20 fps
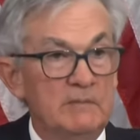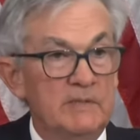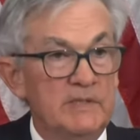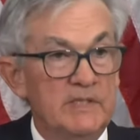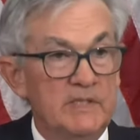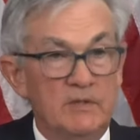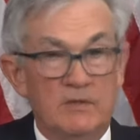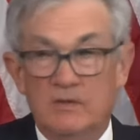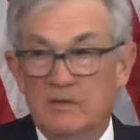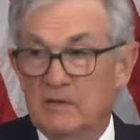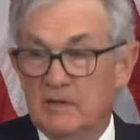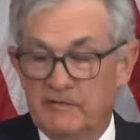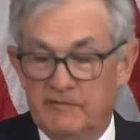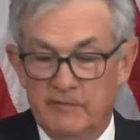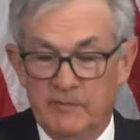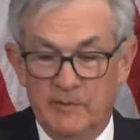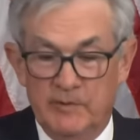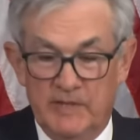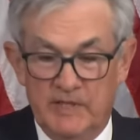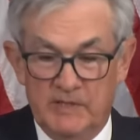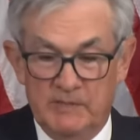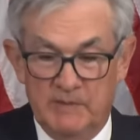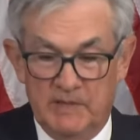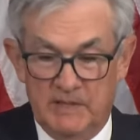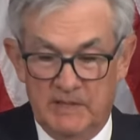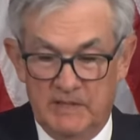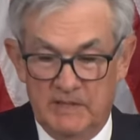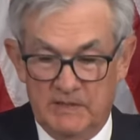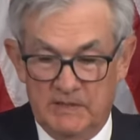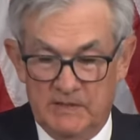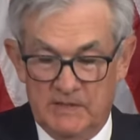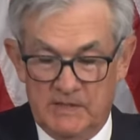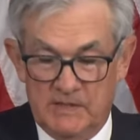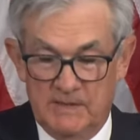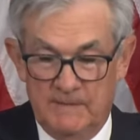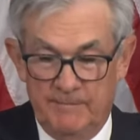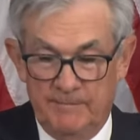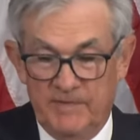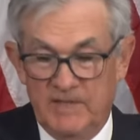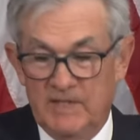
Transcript: materially from our expectations.